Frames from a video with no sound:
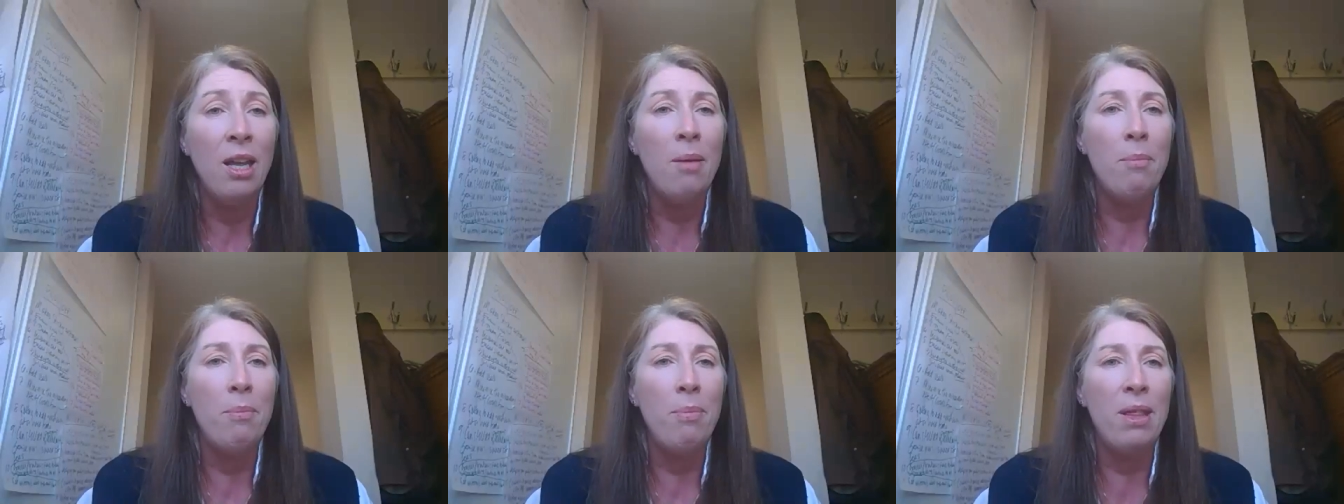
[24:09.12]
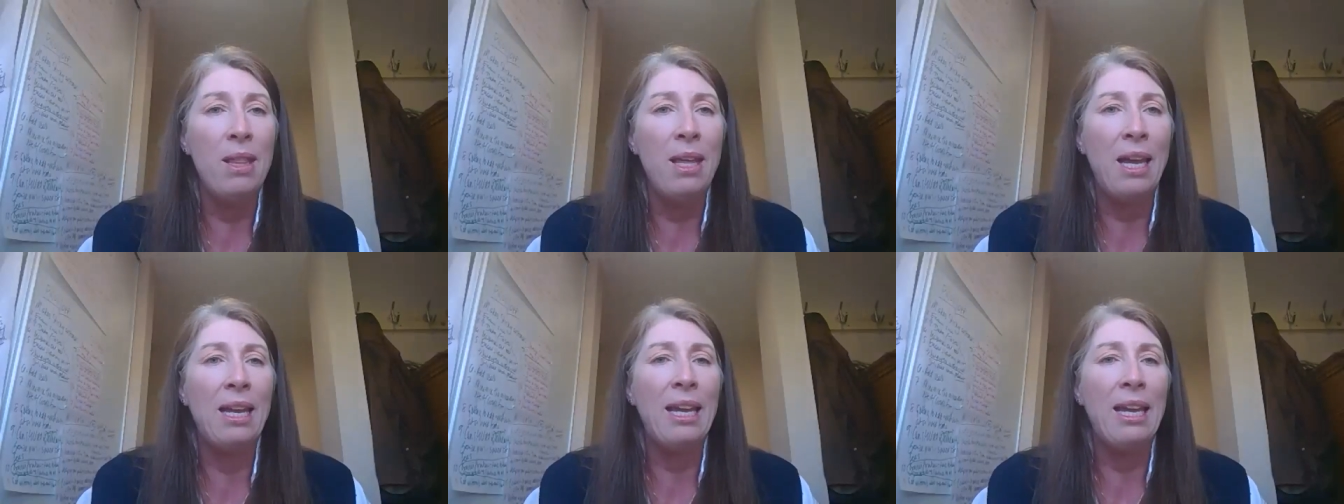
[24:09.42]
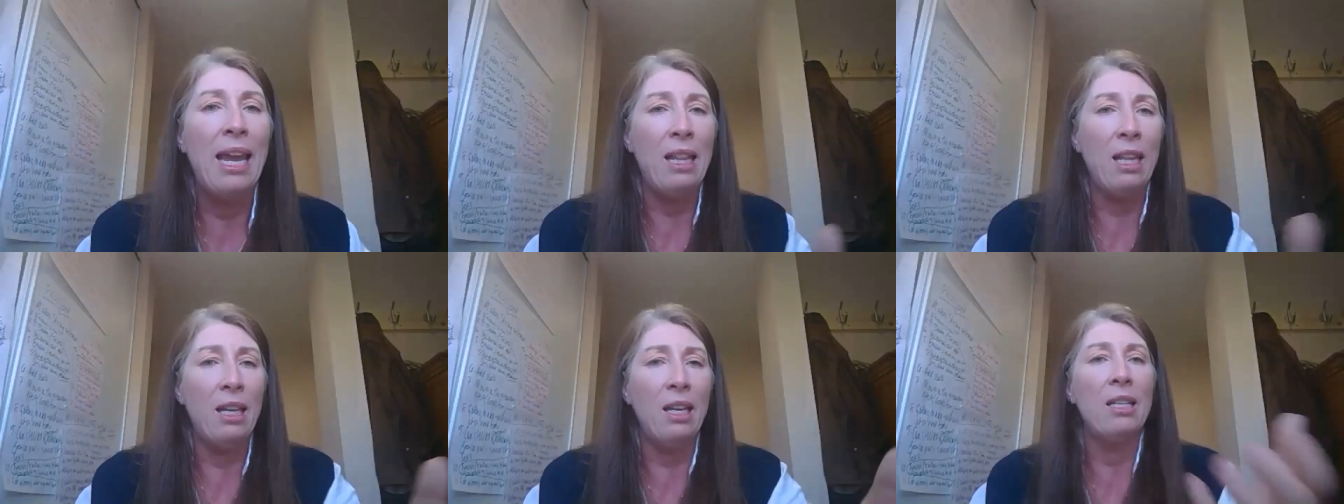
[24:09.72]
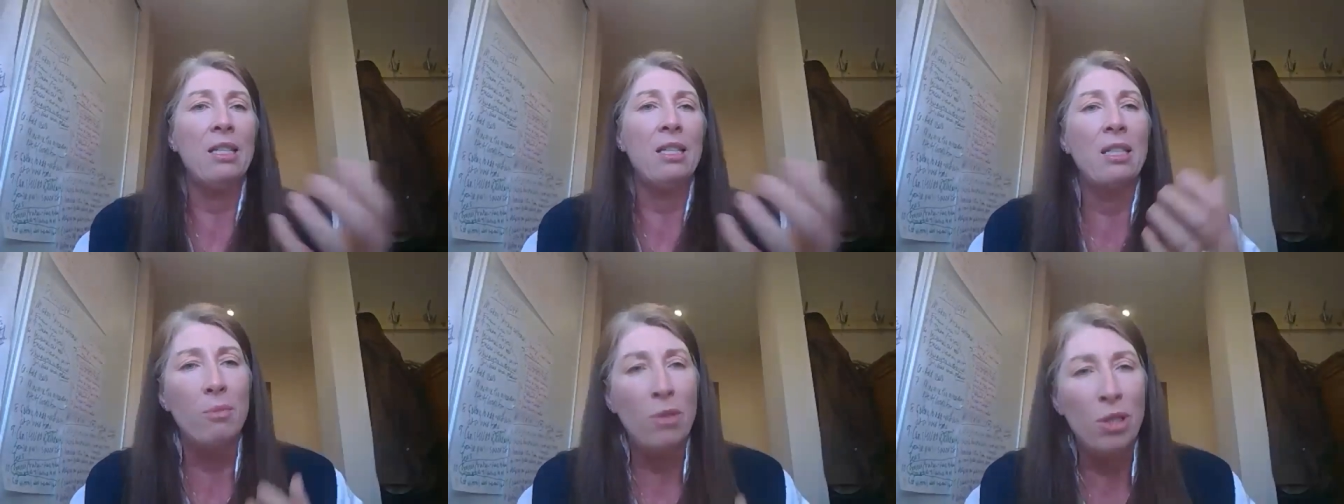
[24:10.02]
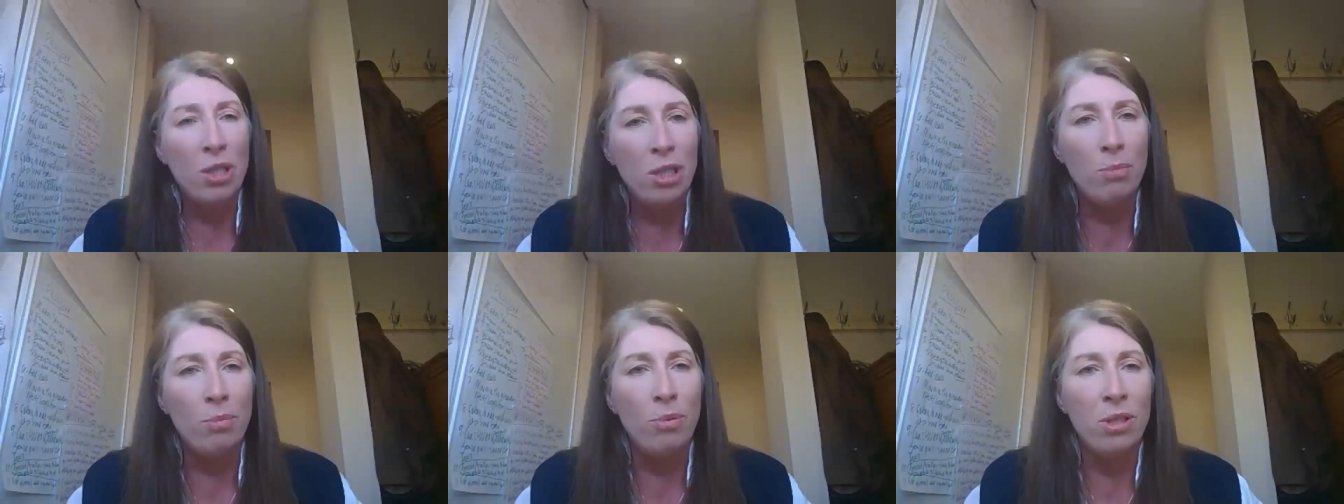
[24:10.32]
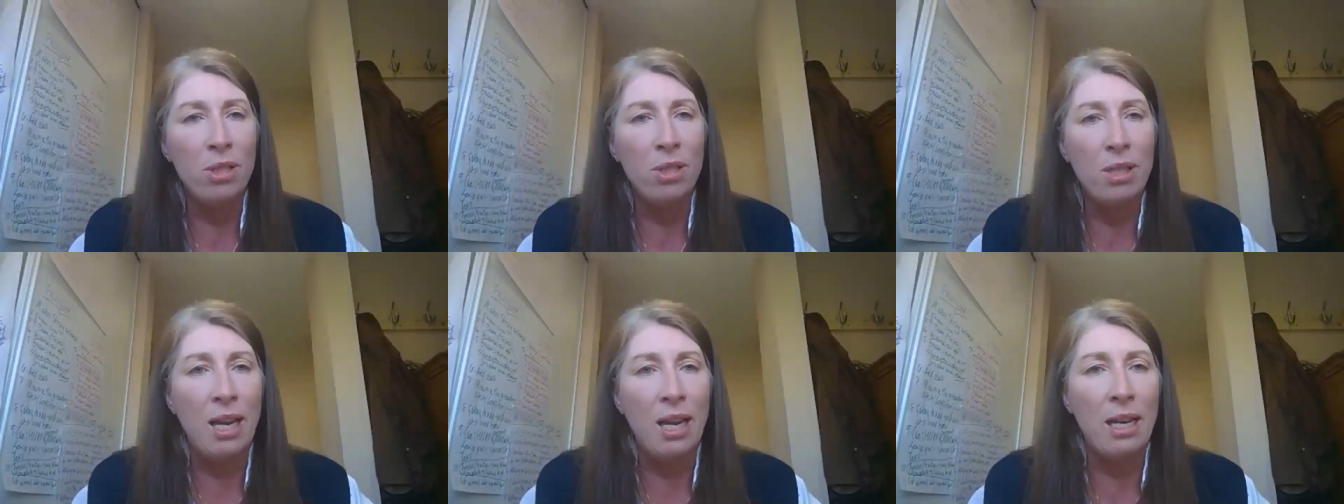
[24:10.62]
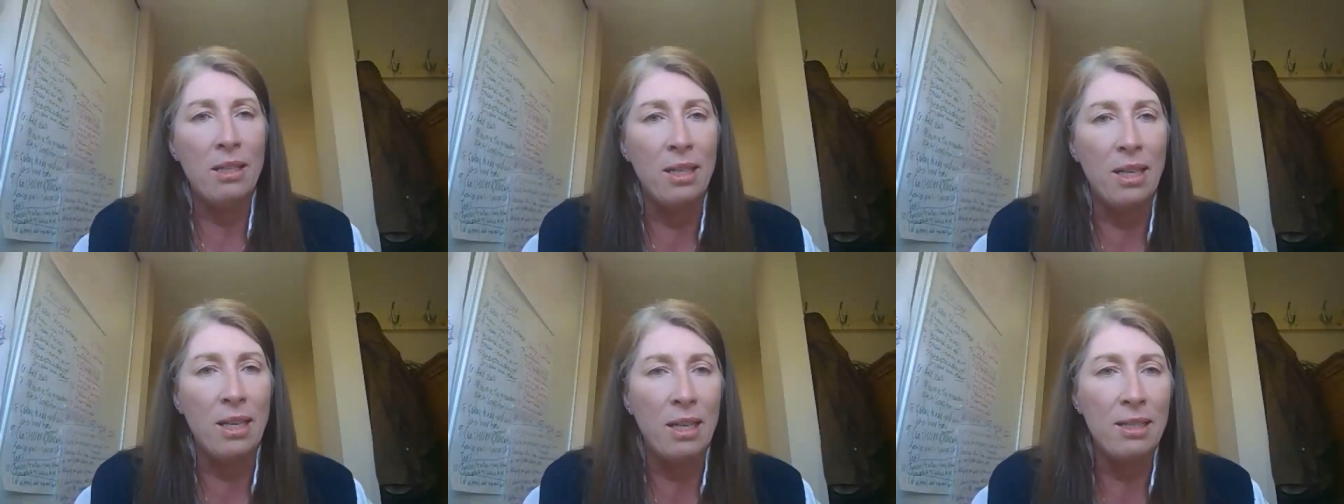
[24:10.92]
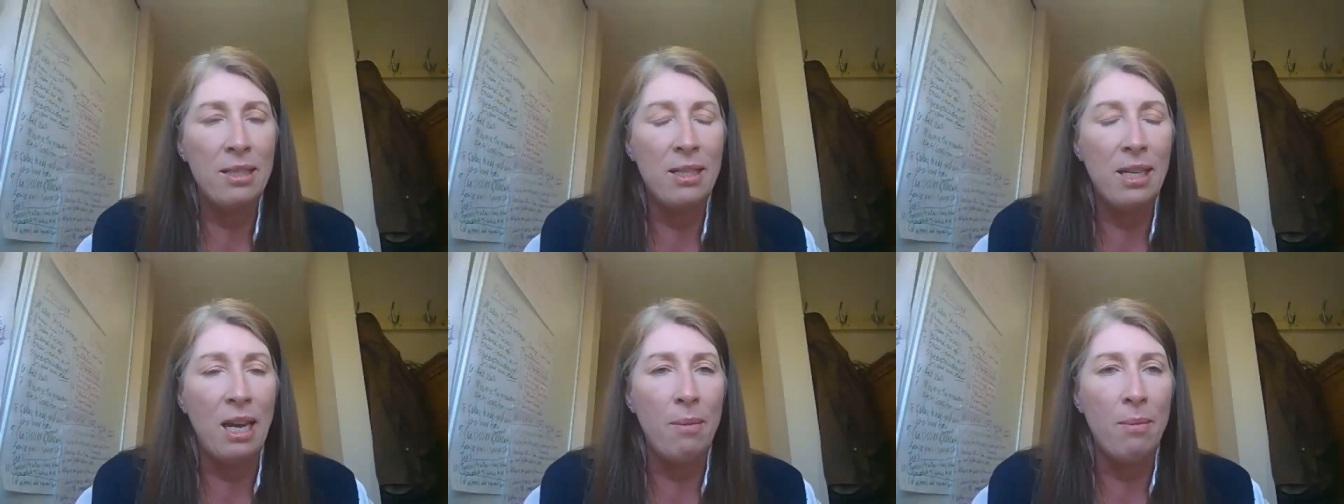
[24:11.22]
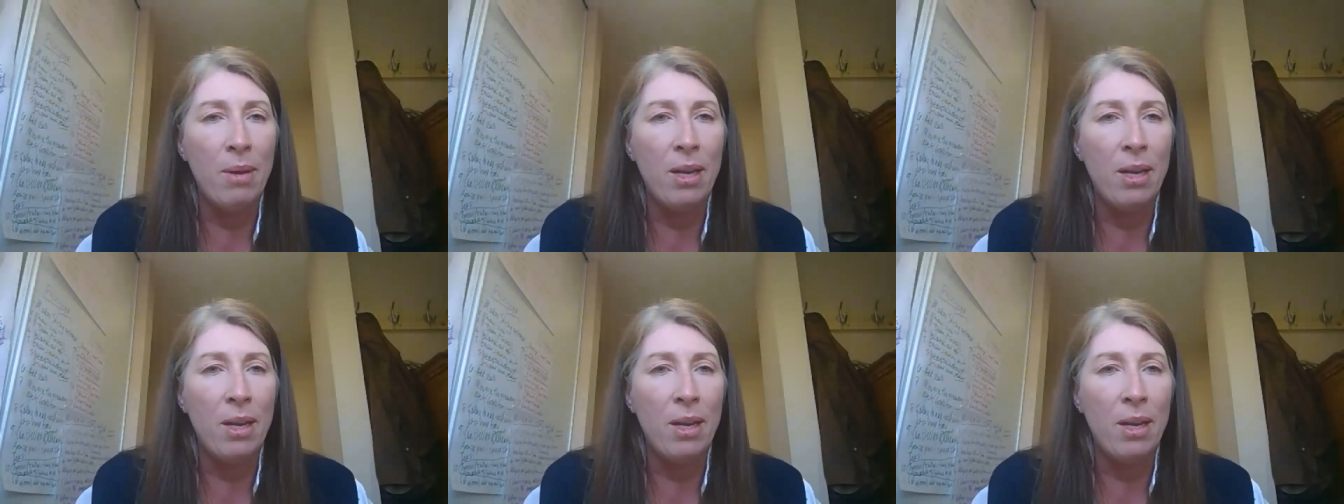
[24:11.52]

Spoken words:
but then get the customer to book direct the next time.